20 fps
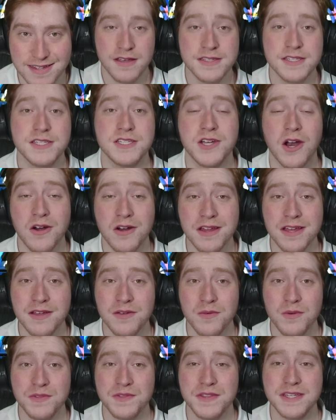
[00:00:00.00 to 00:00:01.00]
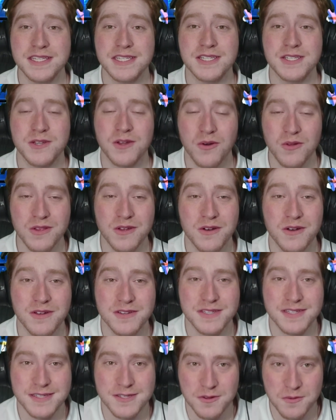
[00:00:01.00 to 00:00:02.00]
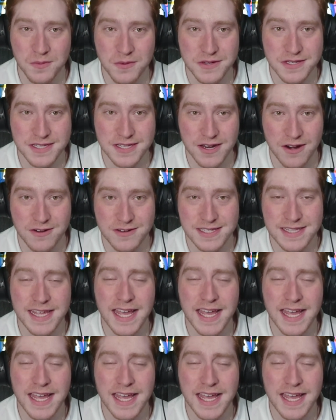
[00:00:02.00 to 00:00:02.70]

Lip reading: Starting with these solar superstars,